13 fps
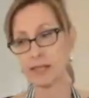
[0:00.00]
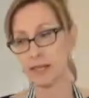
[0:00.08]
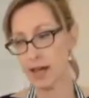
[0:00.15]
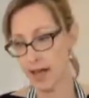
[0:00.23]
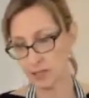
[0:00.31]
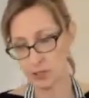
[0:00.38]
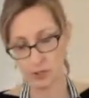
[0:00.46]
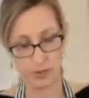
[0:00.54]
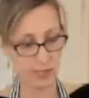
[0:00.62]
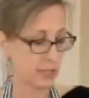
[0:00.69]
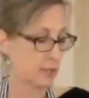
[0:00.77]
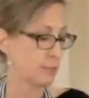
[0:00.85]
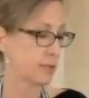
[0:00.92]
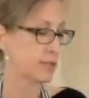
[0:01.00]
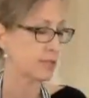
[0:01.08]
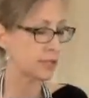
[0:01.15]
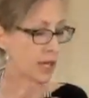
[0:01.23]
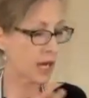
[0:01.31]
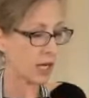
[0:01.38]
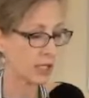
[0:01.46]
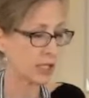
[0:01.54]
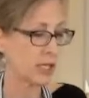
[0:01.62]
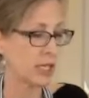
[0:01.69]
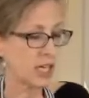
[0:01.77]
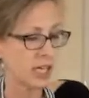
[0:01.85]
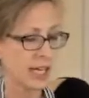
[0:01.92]
the cashews in it, but it's not going to
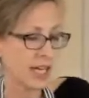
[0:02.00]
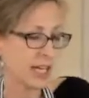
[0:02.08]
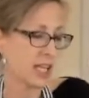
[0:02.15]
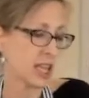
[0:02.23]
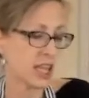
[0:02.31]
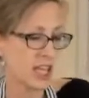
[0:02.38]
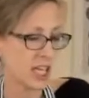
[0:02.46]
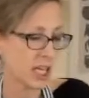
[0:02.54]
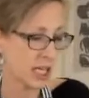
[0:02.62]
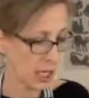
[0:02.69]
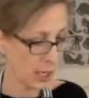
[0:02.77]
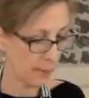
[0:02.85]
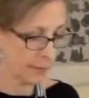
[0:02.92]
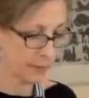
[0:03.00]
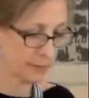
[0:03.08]
kind of thicken up.